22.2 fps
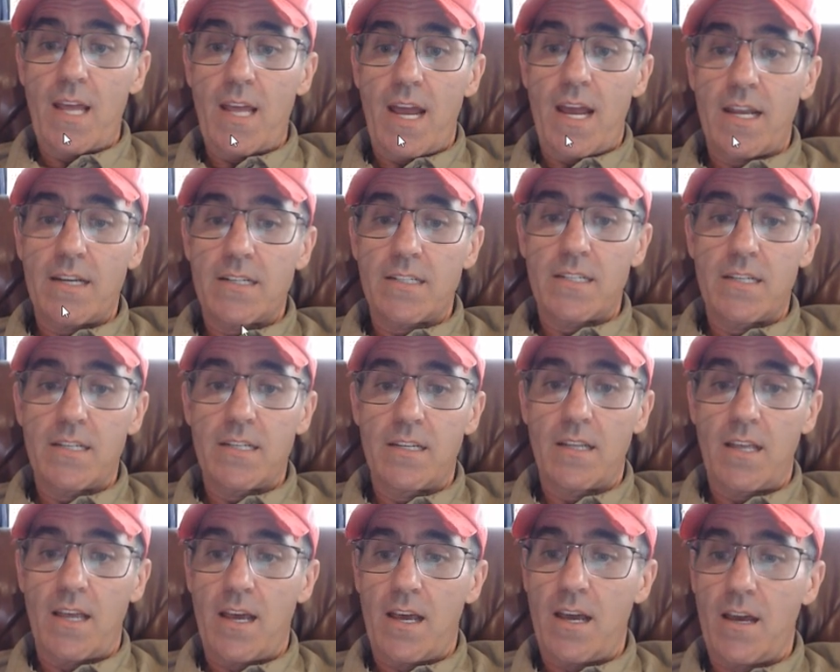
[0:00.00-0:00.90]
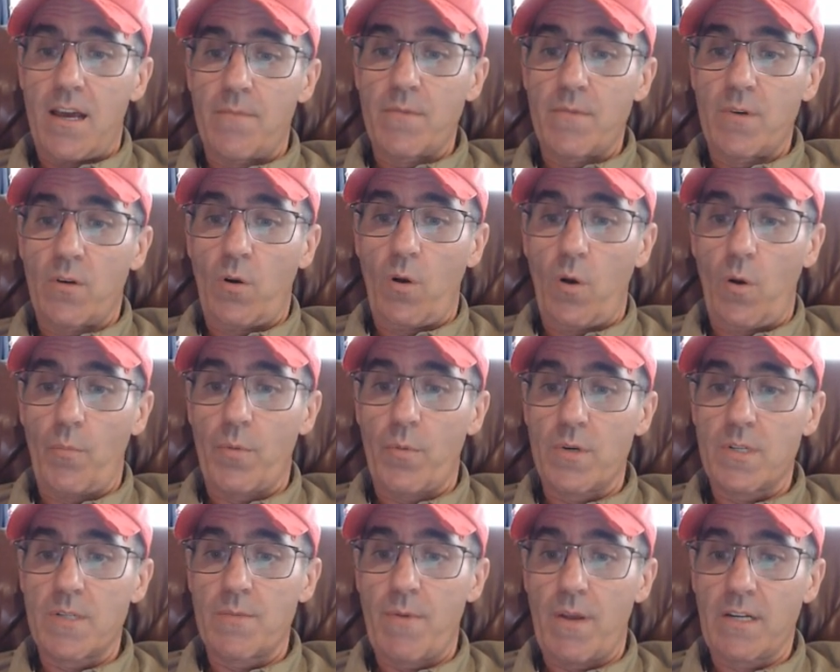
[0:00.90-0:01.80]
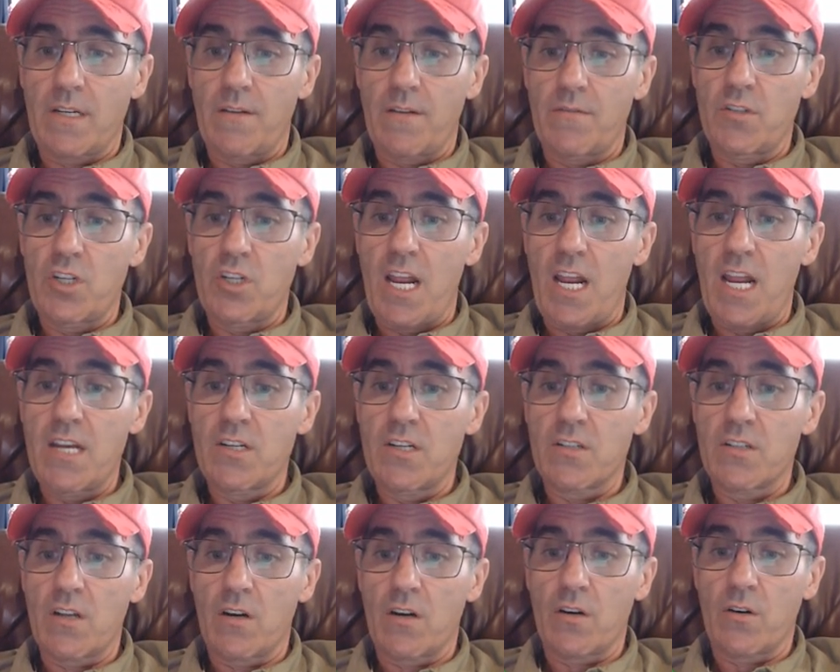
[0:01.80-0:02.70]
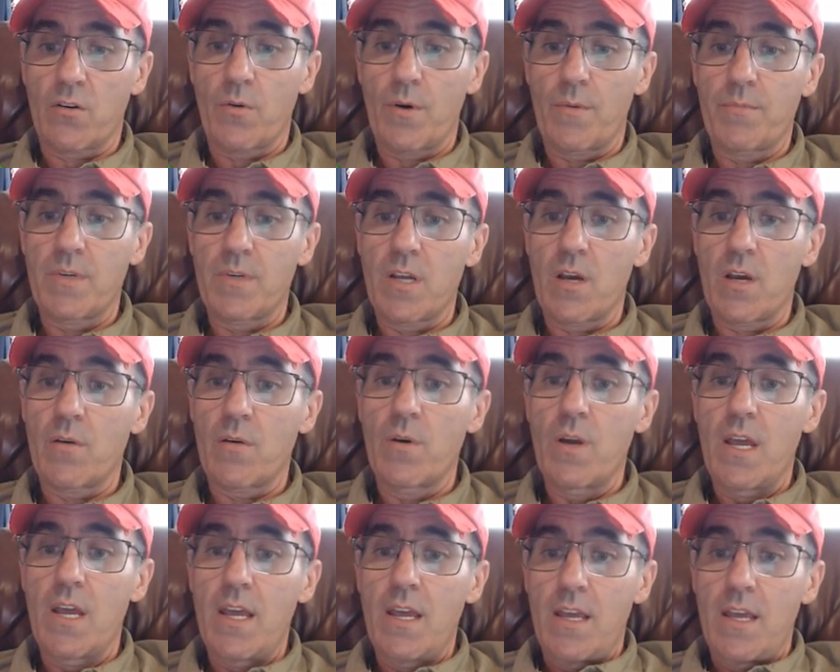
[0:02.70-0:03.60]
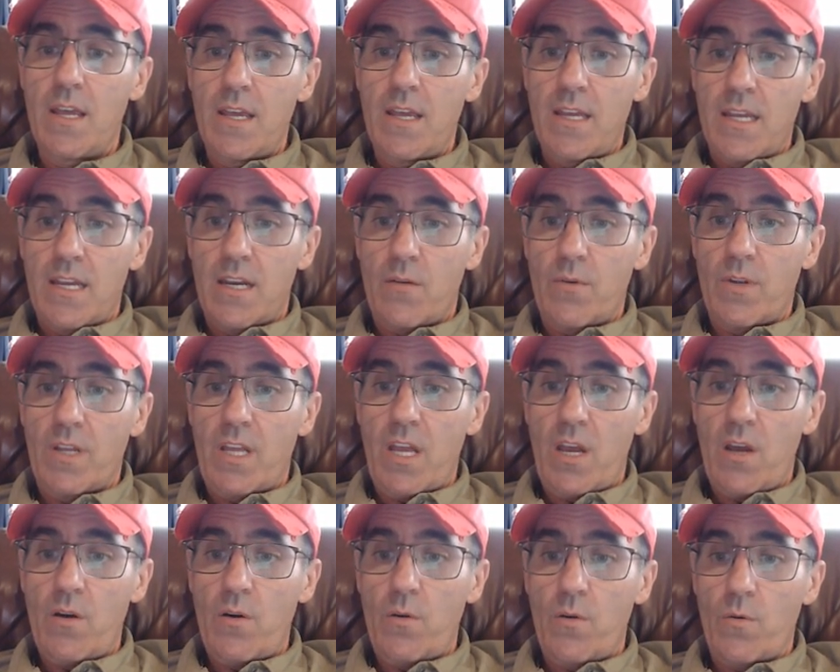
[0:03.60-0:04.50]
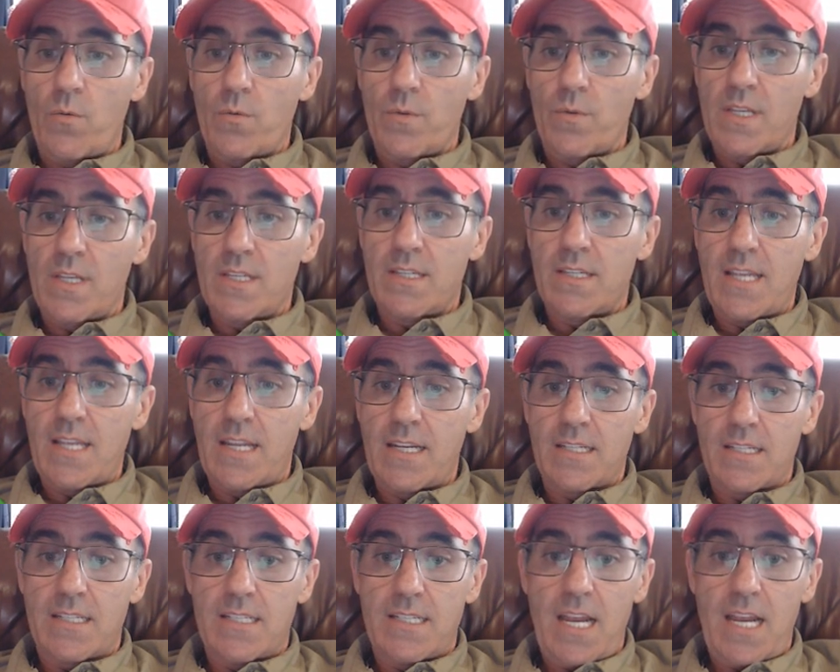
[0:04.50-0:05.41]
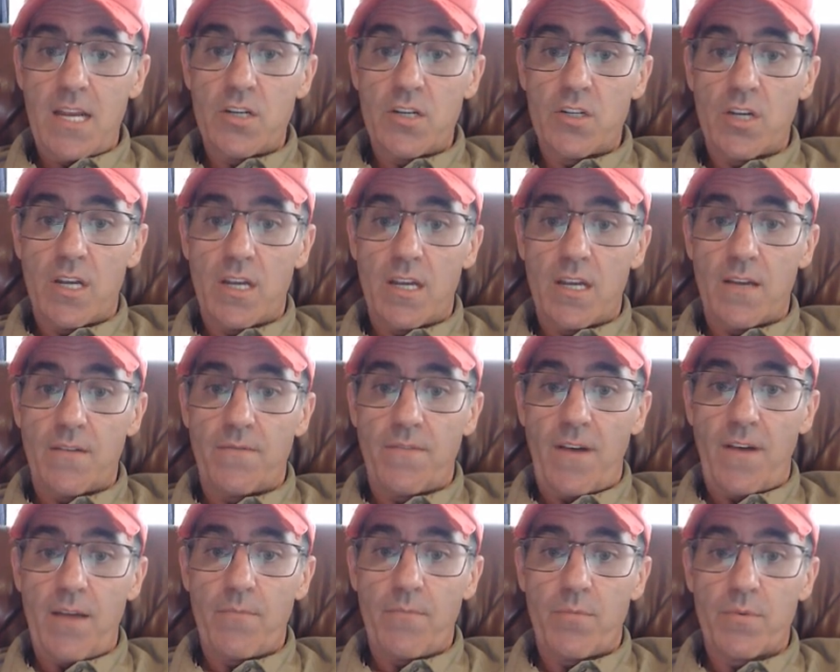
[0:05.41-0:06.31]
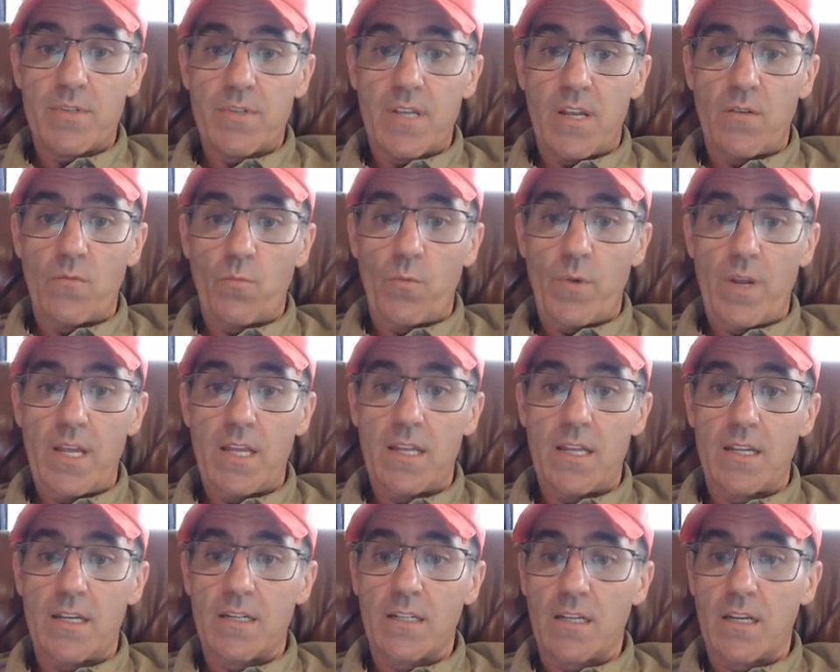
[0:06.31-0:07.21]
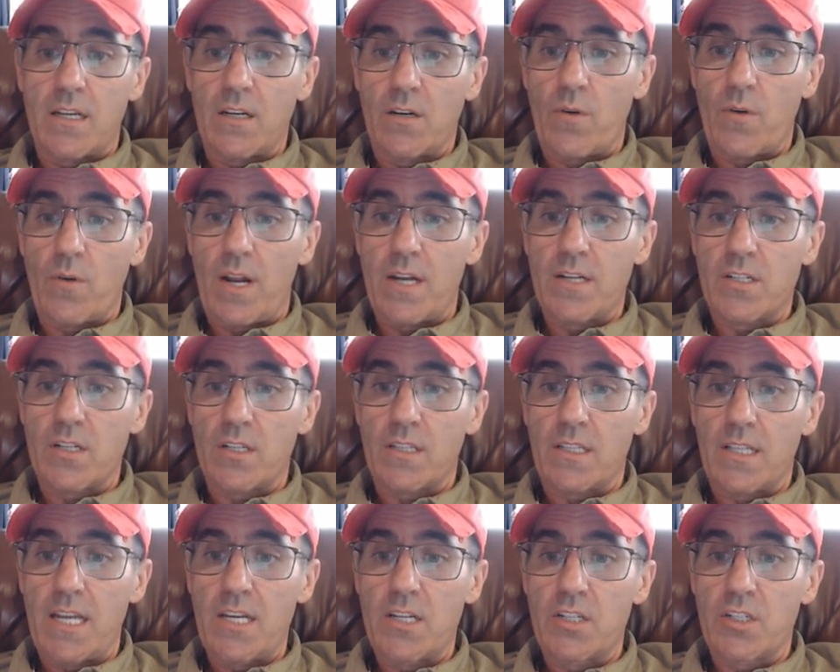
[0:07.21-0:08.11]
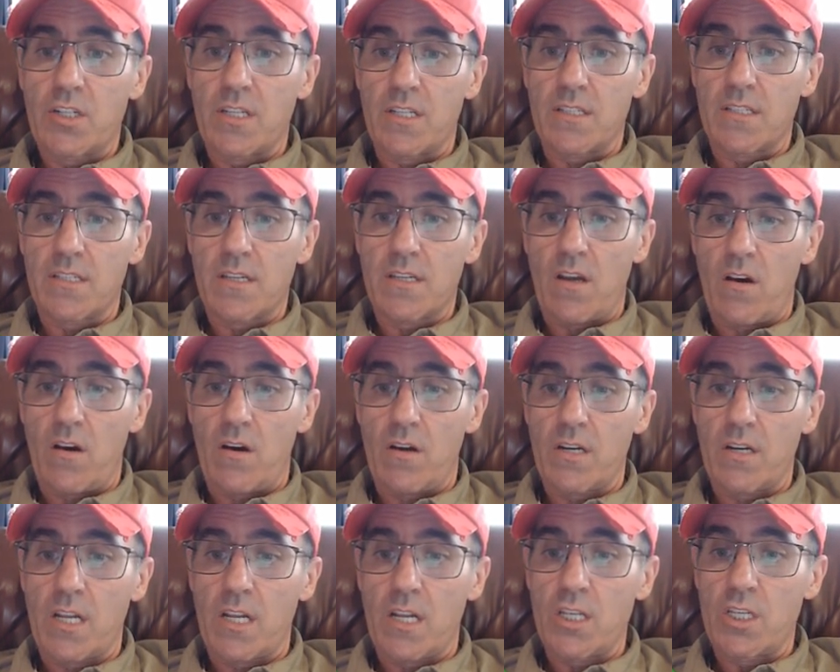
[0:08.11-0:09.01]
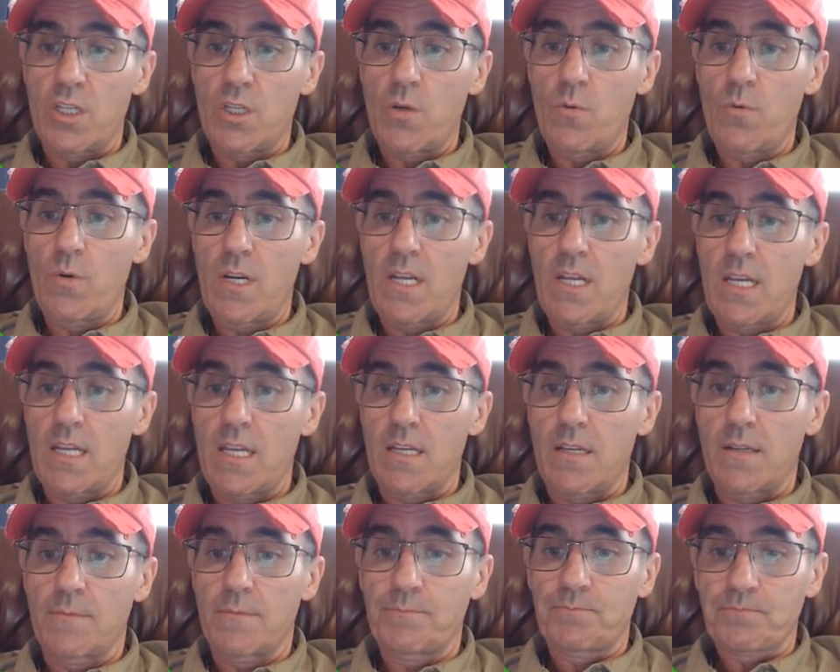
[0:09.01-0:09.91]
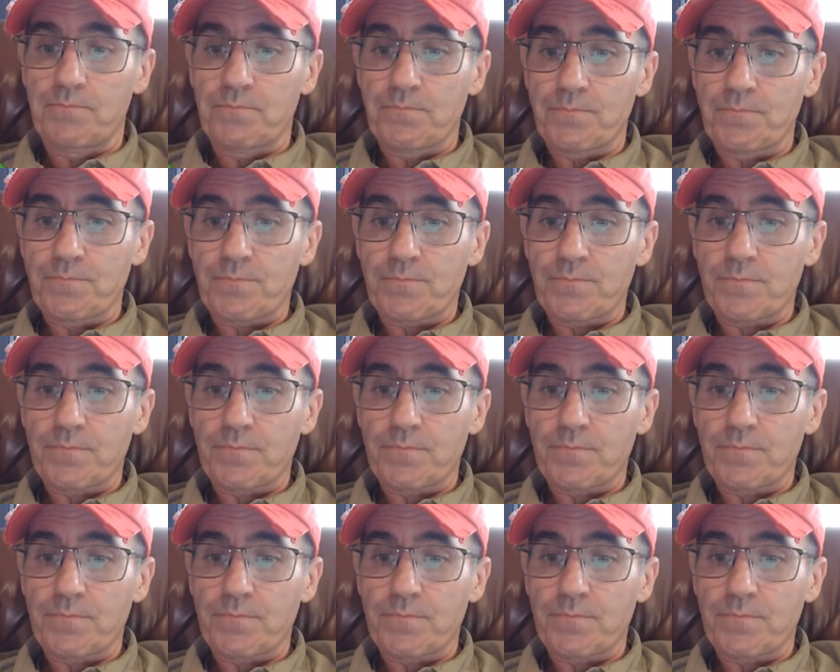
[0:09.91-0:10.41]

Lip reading: you learn that, your whole perspective changes on crypto. Here we go. This is Anastasia, 5% win. Congratulations on Uni.